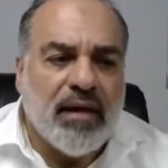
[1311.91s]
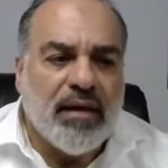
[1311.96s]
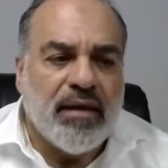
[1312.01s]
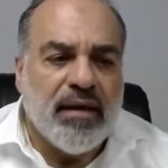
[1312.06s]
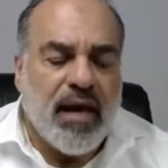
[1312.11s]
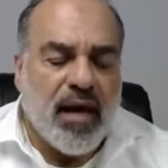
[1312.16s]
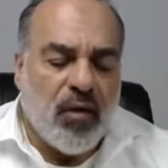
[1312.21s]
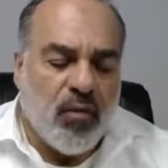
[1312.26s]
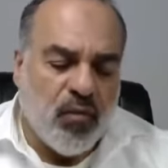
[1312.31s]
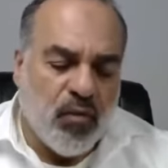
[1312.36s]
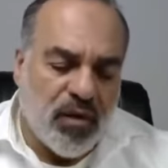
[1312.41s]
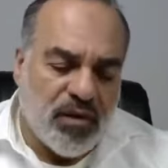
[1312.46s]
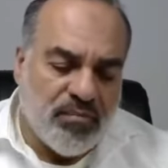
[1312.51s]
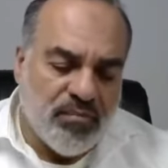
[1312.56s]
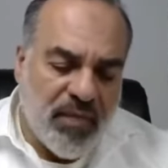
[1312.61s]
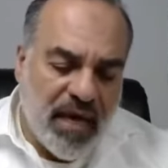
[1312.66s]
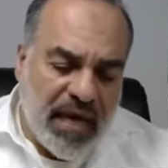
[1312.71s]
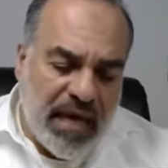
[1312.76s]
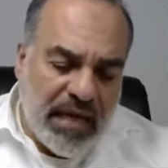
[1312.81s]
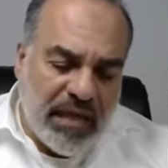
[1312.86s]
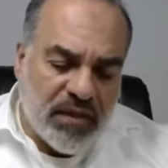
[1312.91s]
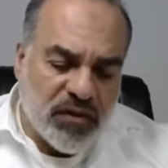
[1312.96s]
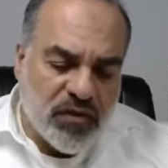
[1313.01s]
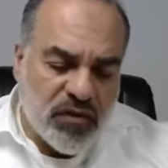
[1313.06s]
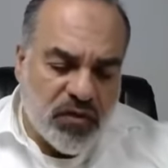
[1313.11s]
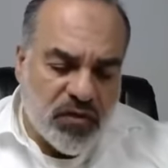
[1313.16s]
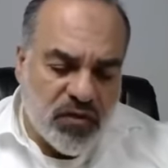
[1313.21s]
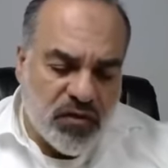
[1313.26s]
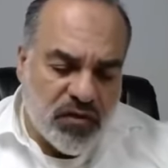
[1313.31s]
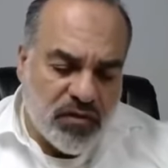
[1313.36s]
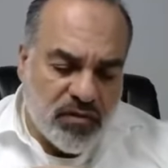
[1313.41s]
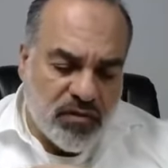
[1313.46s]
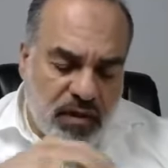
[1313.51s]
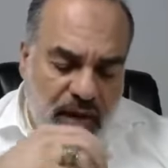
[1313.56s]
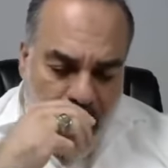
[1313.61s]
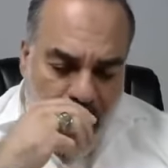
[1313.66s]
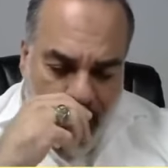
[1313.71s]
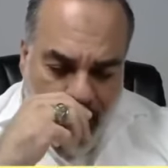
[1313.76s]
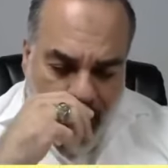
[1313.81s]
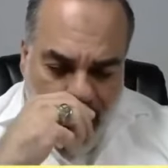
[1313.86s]
Now, what makes
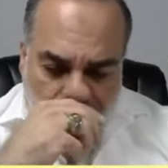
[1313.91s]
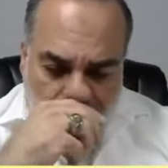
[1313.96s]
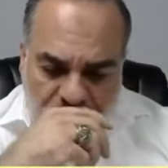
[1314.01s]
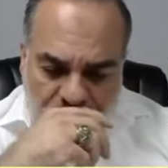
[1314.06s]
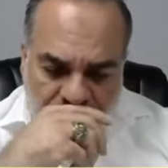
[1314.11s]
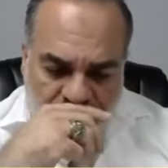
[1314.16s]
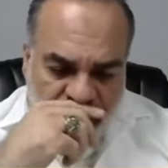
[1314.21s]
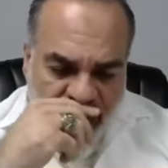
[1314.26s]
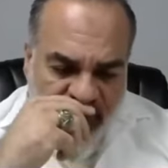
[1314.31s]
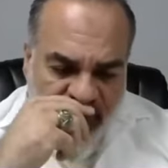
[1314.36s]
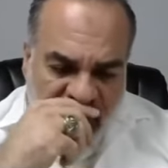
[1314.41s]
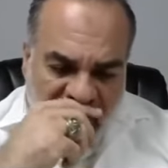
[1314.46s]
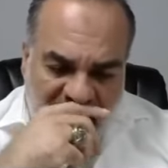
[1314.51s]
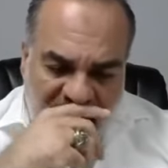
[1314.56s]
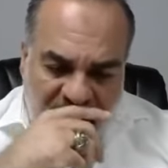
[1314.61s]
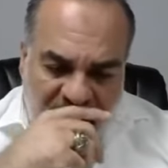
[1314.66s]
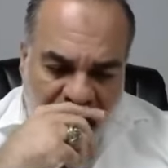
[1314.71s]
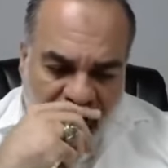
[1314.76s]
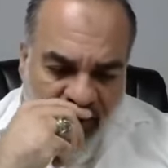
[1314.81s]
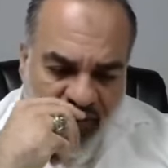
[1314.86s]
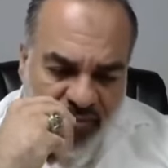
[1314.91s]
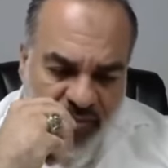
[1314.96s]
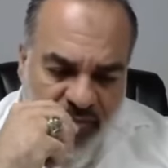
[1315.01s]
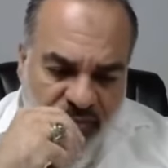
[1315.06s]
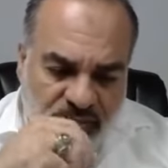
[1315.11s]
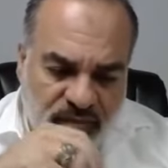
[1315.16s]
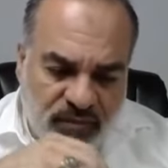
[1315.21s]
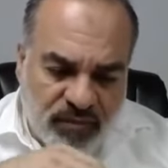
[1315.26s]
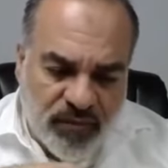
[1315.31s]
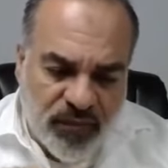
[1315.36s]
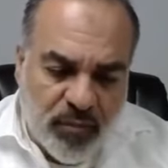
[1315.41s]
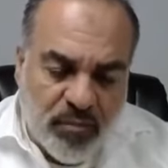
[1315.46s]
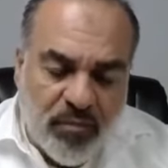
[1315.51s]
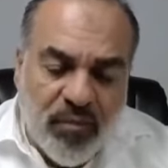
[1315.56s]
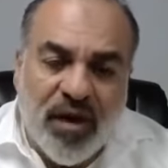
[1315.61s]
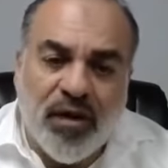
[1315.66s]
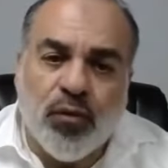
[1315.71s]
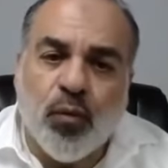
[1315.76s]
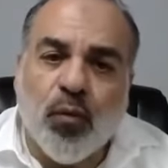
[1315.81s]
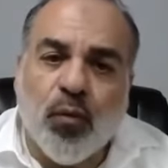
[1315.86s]
the
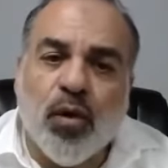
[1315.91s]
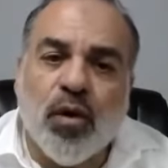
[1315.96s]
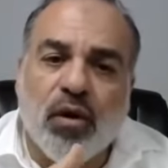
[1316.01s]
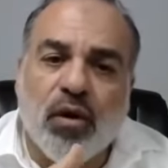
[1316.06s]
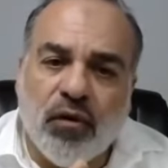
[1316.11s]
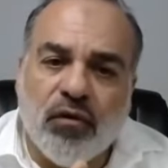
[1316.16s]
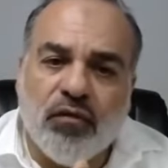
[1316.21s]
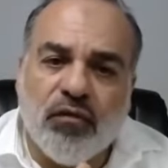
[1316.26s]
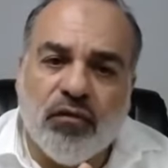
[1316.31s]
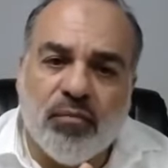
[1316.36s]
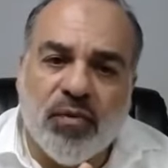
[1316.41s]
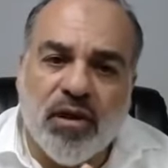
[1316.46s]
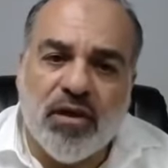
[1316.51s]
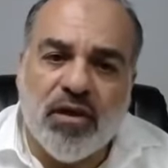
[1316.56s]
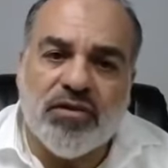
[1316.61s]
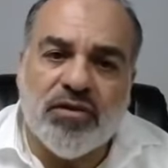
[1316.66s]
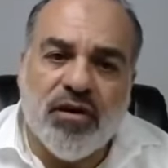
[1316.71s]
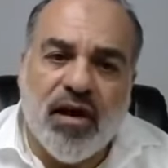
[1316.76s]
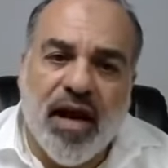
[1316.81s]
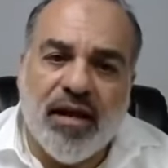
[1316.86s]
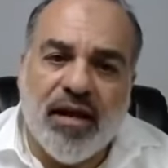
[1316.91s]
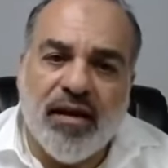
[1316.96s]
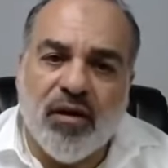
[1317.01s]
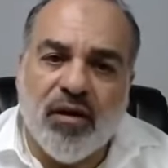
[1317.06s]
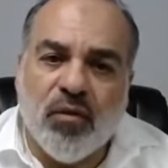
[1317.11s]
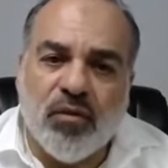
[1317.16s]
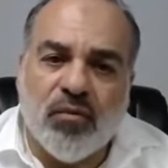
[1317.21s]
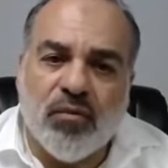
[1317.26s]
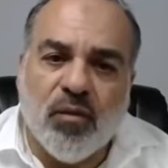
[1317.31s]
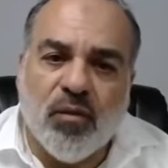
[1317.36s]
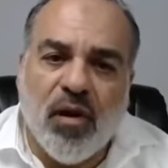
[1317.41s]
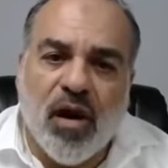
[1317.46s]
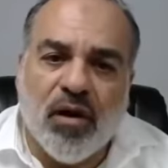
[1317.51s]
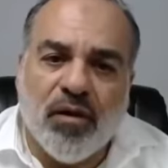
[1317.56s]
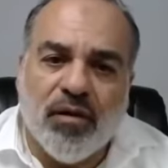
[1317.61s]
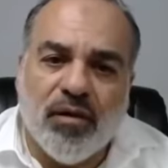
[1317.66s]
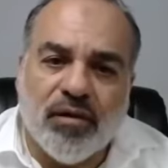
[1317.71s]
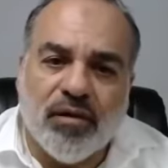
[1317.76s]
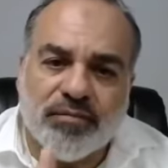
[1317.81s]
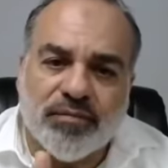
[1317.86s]
mud worse, because you're adding
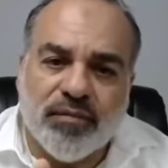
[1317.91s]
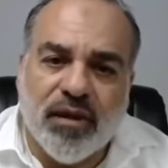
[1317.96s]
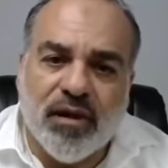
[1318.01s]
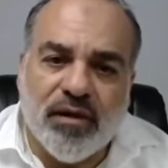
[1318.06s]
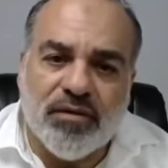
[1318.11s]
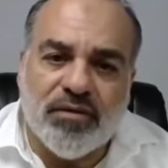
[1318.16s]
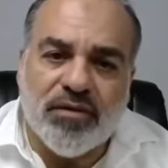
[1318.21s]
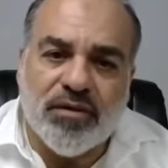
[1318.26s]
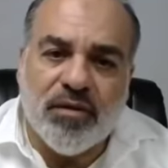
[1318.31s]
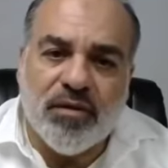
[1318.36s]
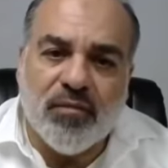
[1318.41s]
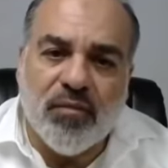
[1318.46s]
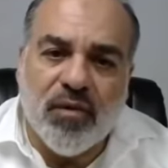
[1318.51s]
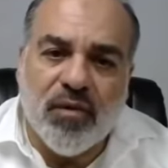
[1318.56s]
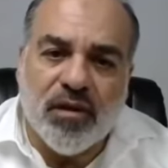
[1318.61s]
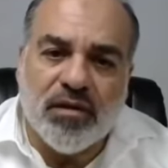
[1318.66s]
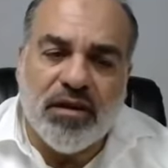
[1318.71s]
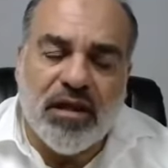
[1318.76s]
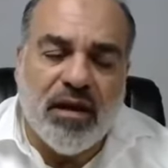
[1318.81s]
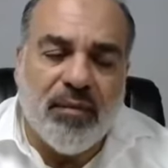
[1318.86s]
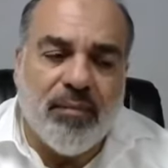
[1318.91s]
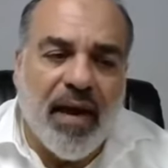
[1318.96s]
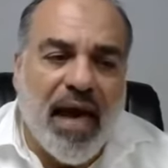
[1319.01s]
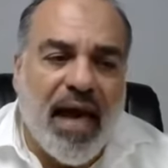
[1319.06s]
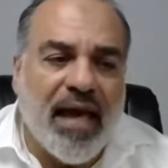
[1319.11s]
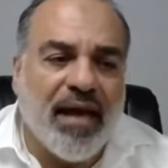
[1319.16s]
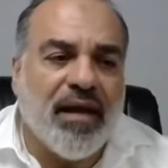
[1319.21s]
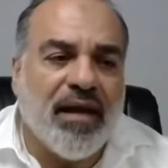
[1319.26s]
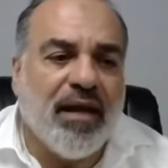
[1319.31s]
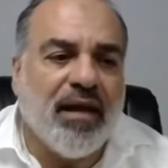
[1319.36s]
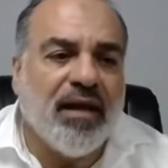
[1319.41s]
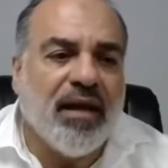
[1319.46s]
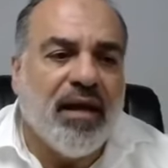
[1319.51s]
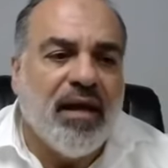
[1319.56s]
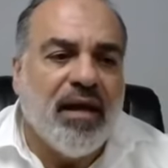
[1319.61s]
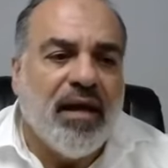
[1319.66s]
water, you know, to the mud, keep adding.